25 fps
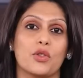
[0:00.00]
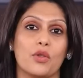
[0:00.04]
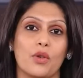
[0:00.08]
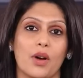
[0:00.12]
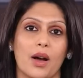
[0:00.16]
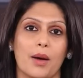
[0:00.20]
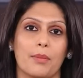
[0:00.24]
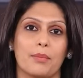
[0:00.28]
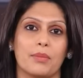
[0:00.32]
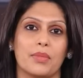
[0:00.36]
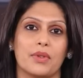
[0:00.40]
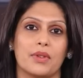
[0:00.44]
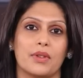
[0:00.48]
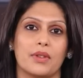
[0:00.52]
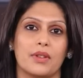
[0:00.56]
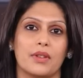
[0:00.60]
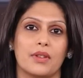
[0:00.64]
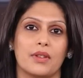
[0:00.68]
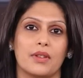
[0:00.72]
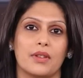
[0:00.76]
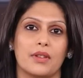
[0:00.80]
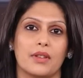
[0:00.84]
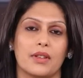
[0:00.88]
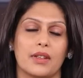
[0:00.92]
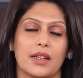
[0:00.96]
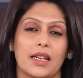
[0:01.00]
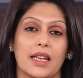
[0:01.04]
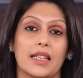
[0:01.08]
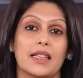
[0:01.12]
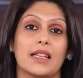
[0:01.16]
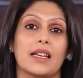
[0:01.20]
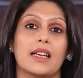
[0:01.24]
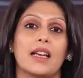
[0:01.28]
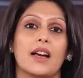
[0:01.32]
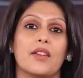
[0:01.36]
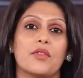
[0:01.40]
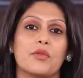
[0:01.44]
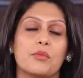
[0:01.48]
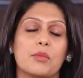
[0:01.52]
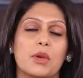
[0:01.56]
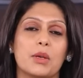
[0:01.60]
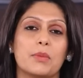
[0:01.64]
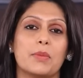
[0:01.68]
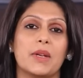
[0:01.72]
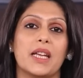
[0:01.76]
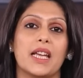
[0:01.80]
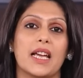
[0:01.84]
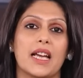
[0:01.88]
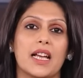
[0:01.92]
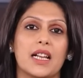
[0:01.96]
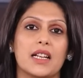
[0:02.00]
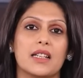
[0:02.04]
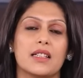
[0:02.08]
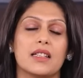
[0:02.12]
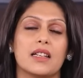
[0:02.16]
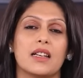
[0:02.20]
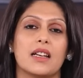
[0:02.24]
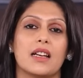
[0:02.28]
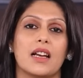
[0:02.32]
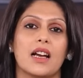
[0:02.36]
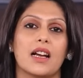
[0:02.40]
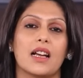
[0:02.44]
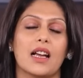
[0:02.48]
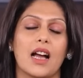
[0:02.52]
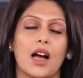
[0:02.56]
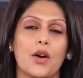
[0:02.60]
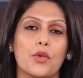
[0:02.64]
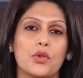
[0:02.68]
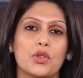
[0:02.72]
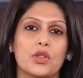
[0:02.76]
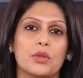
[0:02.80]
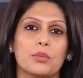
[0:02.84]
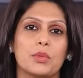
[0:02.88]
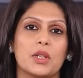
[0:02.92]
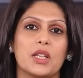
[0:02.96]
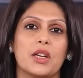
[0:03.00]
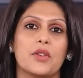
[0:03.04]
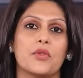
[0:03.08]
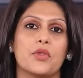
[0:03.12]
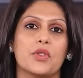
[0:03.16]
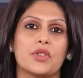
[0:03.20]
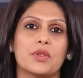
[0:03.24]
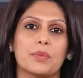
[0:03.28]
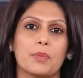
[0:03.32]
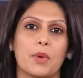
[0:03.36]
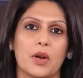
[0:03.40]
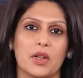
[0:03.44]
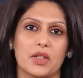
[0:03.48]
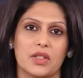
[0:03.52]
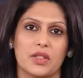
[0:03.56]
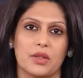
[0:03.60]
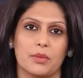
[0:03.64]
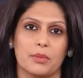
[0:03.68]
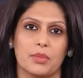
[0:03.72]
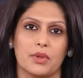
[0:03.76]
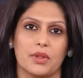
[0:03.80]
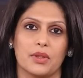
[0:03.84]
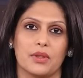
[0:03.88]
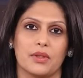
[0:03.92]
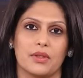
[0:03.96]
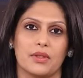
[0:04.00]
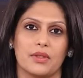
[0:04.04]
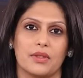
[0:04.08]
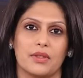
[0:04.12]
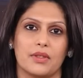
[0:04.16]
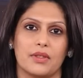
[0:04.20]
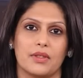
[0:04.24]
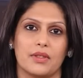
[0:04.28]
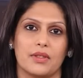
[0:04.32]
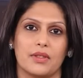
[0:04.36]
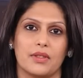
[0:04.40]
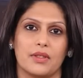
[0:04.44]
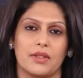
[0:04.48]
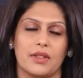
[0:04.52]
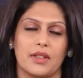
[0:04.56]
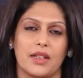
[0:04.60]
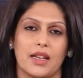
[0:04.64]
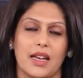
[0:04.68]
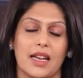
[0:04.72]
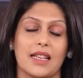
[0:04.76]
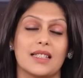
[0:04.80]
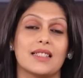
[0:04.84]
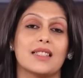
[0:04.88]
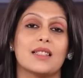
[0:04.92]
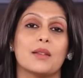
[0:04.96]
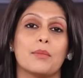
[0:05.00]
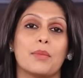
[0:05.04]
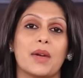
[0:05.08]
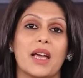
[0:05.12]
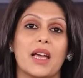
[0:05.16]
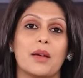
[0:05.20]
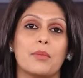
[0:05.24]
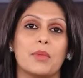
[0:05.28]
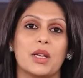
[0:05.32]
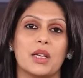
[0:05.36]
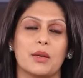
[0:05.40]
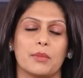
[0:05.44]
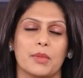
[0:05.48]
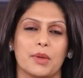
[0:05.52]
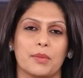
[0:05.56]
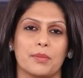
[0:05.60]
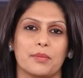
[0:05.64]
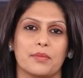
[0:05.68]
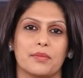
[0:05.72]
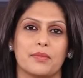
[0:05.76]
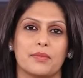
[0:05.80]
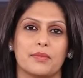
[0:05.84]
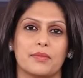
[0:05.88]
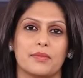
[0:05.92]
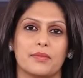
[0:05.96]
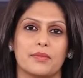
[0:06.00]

show up can the government be held accountable and responsible. It's the bare minimum.